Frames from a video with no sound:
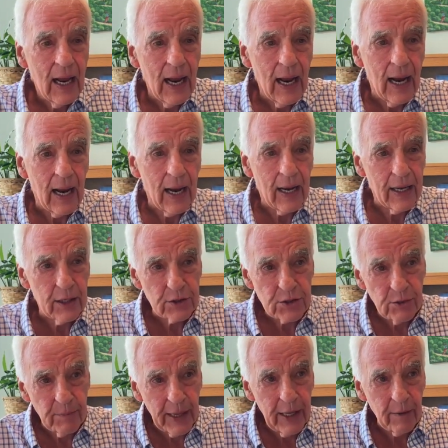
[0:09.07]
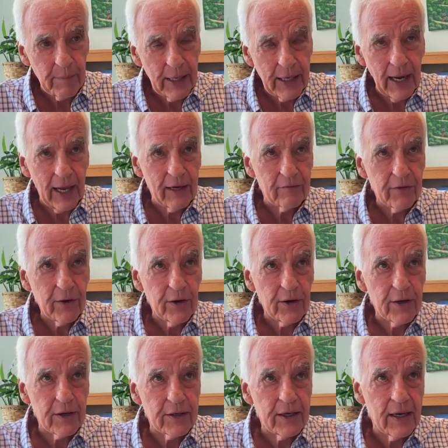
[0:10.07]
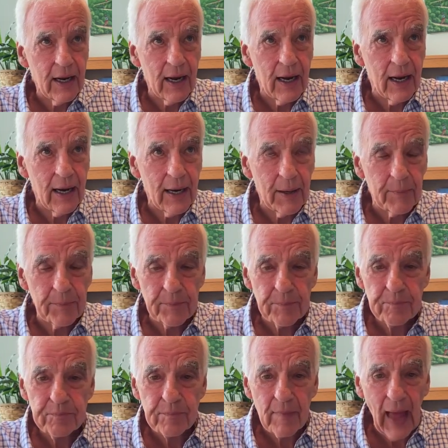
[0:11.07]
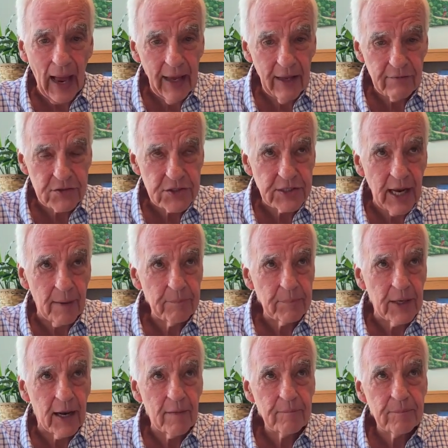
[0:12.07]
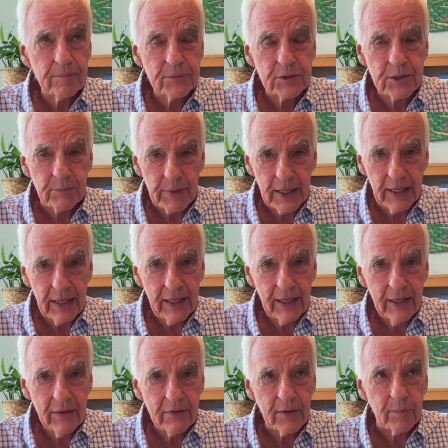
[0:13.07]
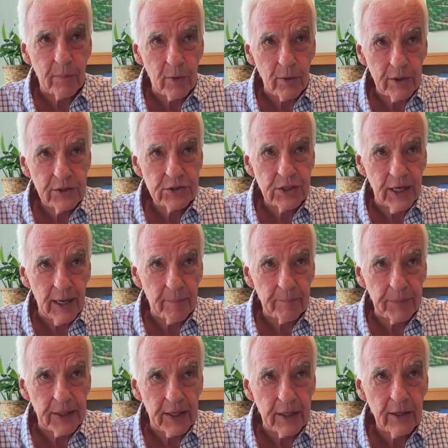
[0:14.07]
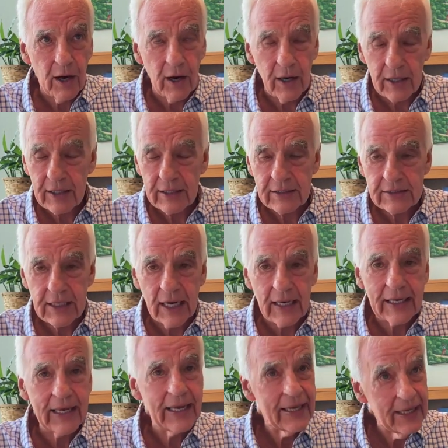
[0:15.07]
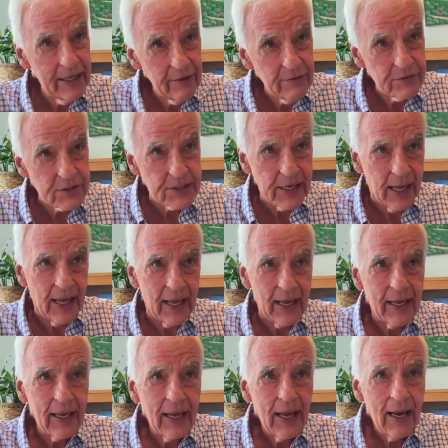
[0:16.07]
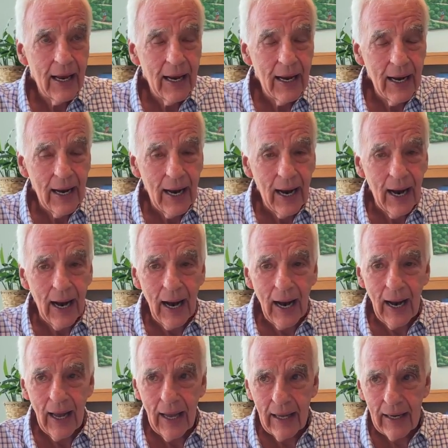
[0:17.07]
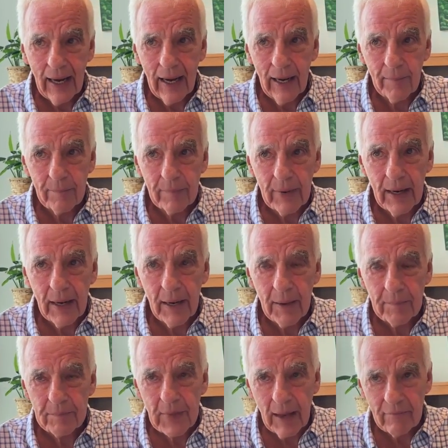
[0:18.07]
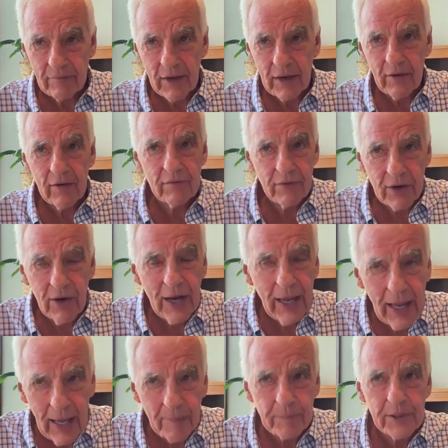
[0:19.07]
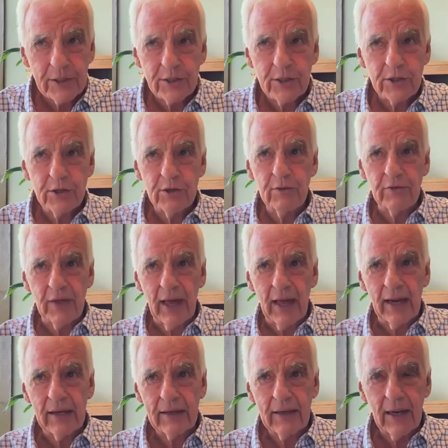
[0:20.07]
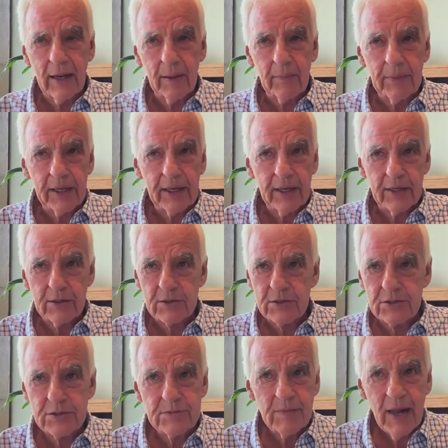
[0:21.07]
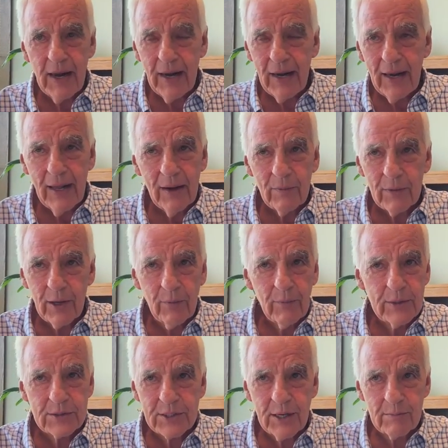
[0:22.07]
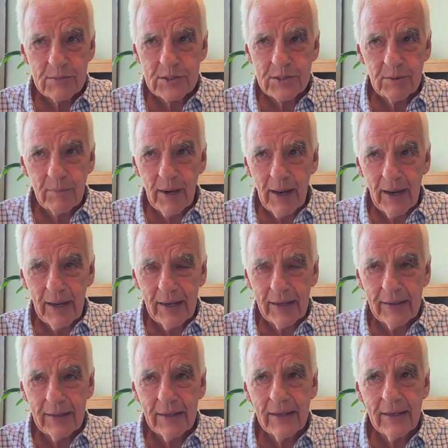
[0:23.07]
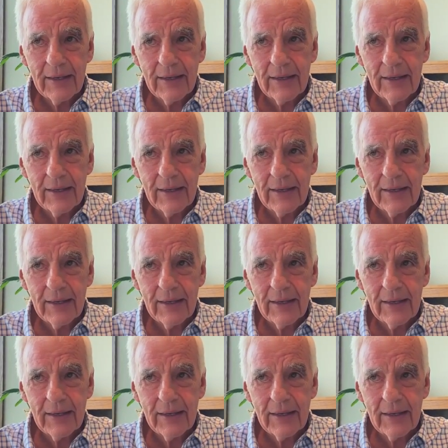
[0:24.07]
As you may or may not have heard, I have stepped up to be the board champion on Kentucky Gives Day. And I'm very happy to do that because what always comes to mind,